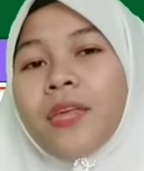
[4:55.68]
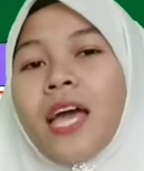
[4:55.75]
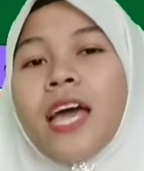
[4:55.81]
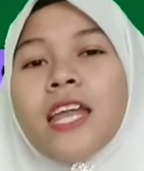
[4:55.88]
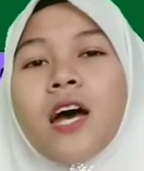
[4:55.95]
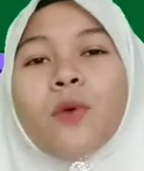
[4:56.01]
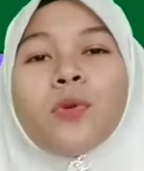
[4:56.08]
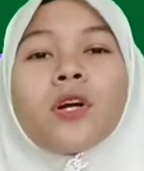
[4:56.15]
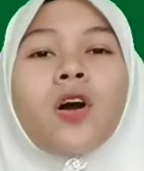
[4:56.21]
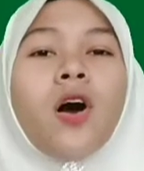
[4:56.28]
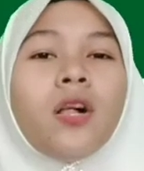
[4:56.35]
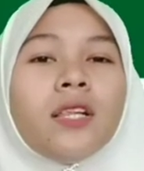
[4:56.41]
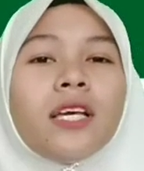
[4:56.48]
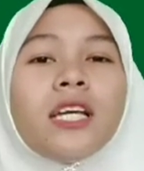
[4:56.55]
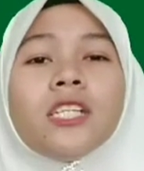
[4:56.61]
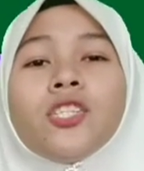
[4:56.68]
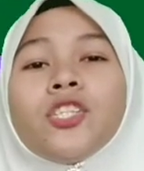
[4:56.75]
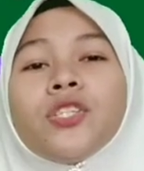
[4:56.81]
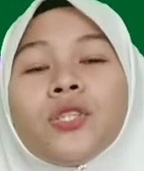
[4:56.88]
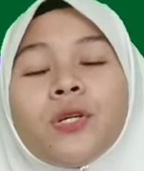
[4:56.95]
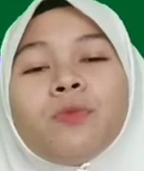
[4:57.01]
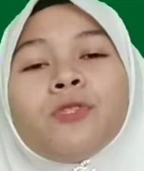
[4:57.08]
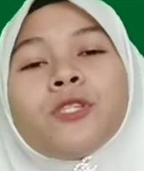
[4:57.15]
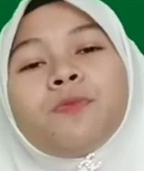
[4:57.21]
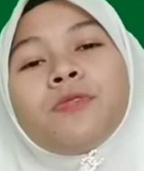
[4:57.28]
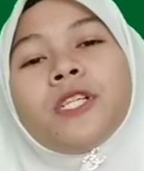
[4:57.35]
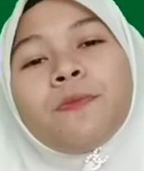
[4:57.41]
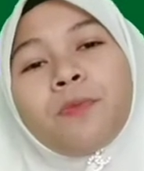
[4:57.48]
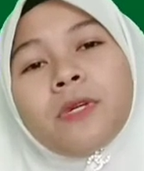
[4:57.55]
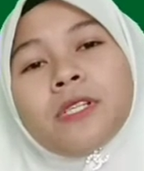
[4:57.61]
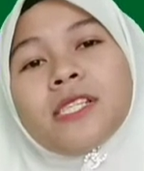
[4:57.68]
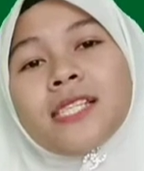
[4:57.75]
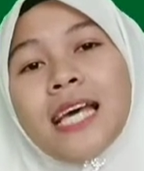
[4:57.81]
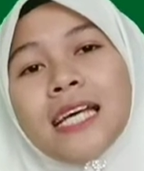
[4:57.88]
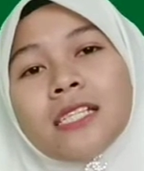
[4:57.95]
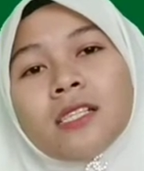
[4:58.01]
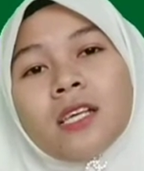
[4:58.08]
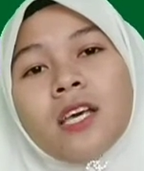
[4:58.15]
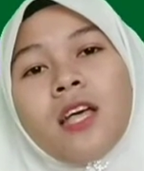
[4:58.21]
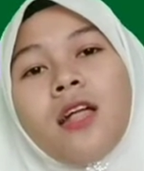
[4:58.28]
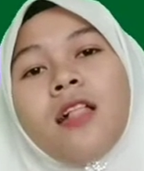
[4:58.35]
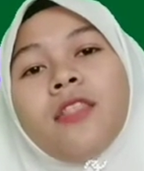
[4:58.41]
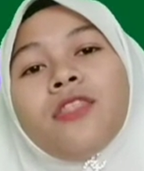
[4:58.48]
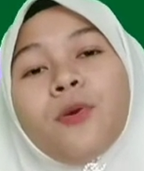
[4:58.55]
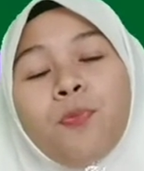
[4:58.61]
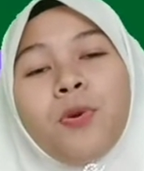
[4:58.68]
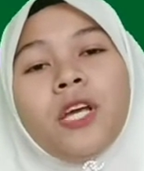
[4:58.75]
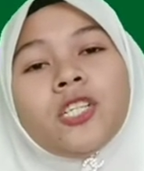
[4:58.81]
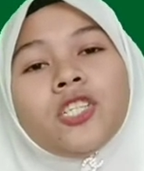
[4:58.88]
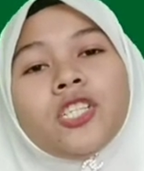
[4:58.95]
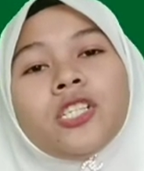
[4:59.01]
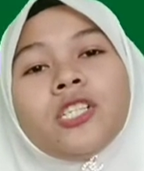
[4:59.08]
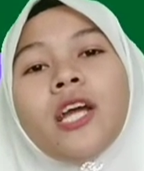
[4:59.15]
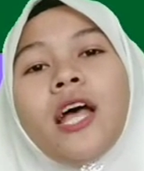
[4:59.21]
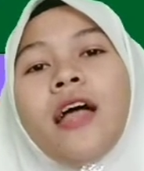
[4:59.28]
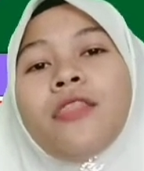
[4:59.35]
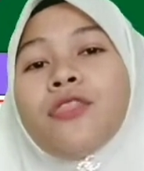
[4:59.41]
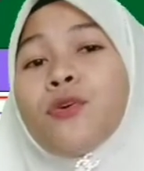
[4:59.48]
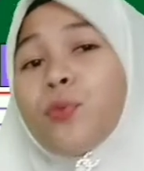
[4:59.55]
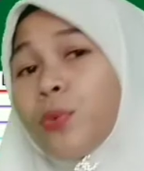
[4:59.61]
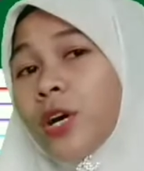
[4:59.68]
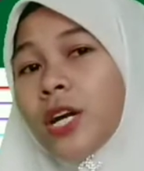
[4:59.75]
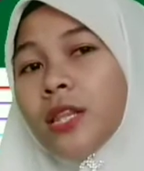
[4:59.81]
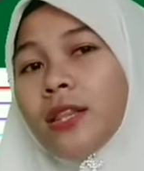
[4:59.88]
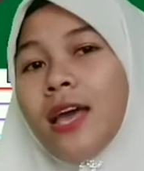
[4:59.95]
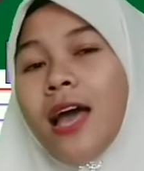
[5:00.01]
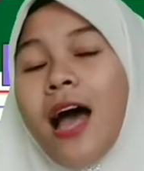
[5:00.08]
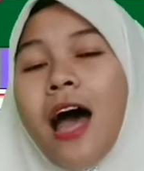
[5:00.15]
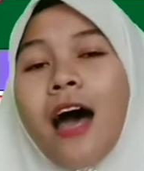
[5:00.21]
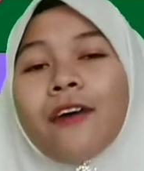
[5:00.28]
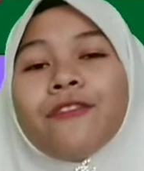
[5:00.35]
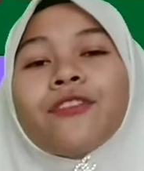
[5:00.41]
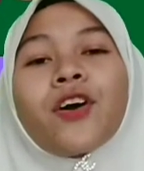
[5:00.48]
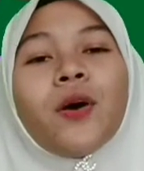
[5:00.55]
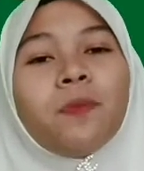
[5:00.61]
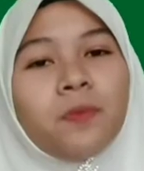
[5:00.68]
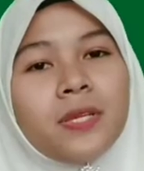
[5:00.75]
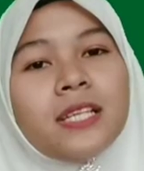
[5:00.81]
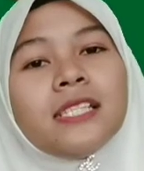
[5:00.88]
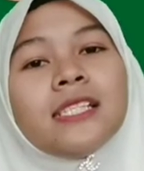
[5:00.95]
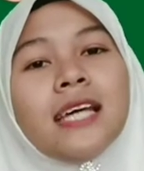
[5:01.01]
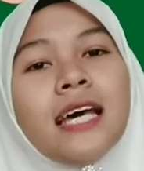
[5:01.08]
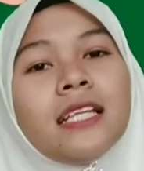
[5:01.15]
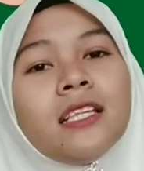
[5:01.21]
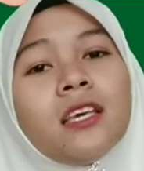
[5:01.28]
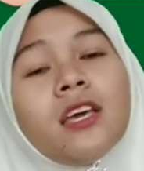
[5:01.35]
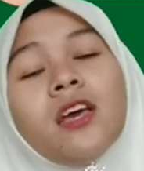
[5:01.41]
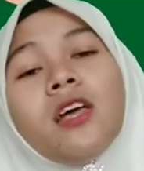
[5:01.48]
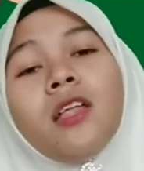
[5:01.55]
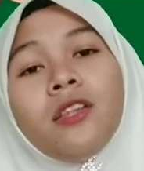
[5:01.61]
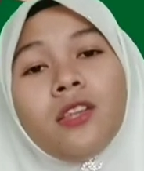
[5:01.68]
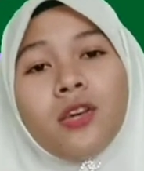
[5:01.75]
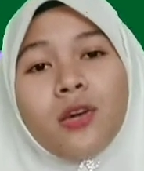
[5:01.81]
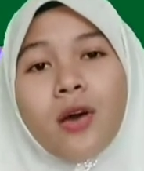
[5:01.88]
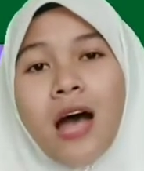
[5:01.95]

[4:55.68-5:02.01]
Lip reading: and I will call each group to represent the picture and the word they have completed. Do you